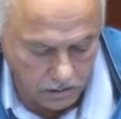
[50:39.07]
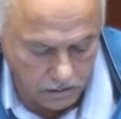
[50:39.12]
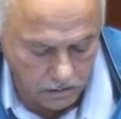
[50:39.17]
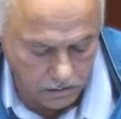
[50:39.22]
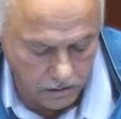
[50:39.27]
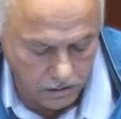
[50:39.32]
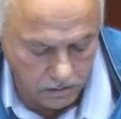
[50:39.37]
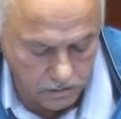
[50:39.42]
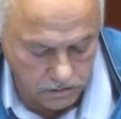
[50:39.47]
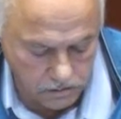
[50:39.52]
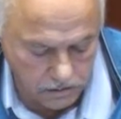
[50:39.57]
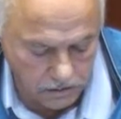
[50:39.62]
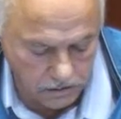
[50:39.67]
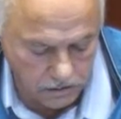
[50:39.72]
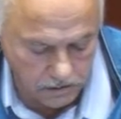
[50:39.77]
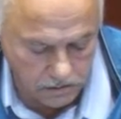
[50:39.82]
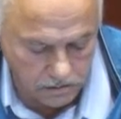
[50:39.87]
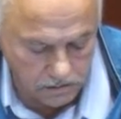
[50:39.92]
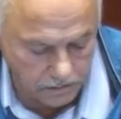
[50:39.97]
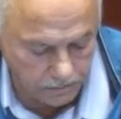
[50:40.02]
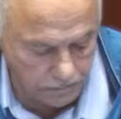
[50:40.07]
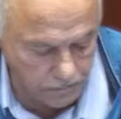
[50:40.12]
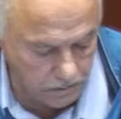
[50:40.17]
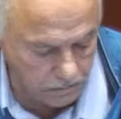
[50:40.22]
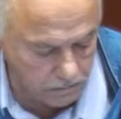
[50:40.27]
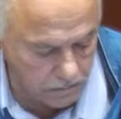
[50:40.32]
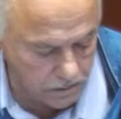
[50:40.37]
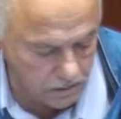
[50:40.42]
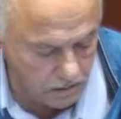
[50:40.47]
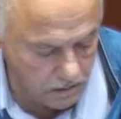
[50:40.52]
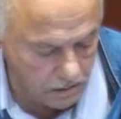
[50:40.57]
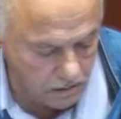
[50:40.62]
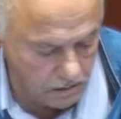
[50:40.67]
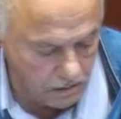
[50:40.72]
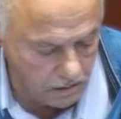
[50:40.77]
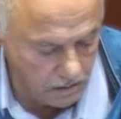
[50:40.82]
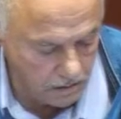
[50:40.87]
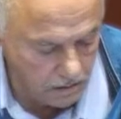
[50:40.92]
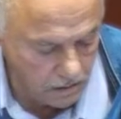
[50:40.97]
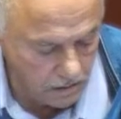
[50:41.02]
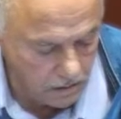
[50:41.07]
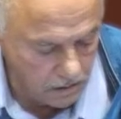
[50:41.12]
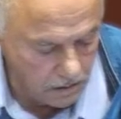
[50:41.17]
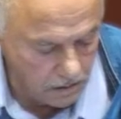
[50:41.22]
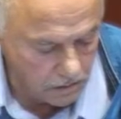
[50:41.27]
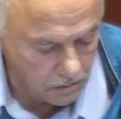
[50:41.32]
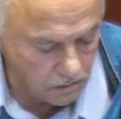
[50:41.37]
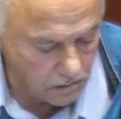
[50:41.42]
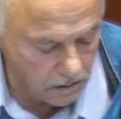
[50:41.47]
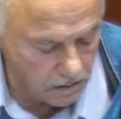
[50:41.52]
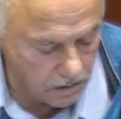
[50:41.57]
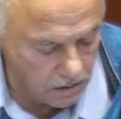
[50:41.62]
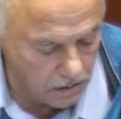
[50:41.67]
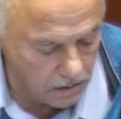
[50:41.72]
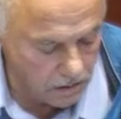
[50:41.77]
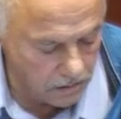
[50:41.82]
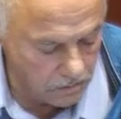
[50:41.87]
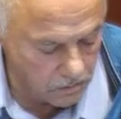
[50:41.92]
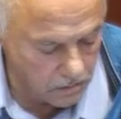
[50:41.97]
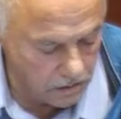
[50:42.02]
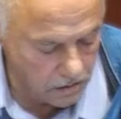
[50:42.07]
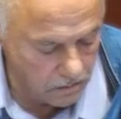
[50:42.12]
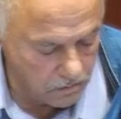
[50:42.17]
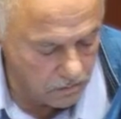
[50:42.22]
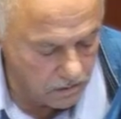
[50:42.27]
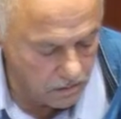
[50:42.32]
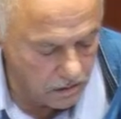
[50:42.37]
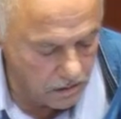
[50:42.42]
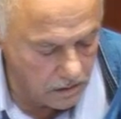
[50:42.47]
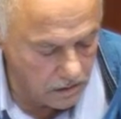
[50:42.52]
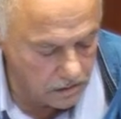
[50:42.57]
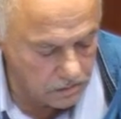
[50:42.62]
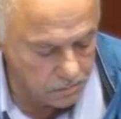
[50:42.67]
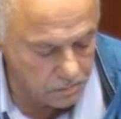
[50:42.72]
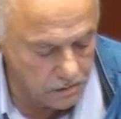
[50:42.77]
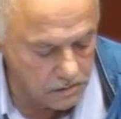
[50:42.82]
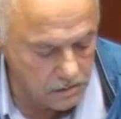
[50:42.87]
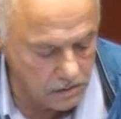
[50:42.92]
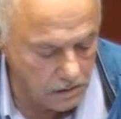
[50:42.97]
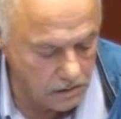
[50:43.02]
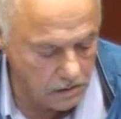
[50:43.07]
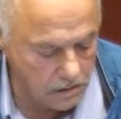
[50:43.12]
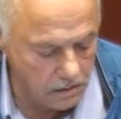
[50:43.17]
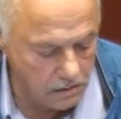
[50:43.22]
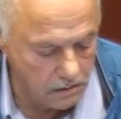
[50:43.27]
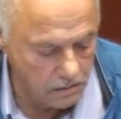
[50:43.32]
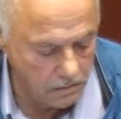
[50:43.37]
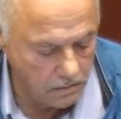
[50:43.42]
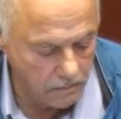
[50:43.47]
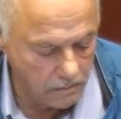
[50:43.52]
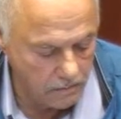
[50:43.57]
on Tuesday, September 29, 2020, as presented.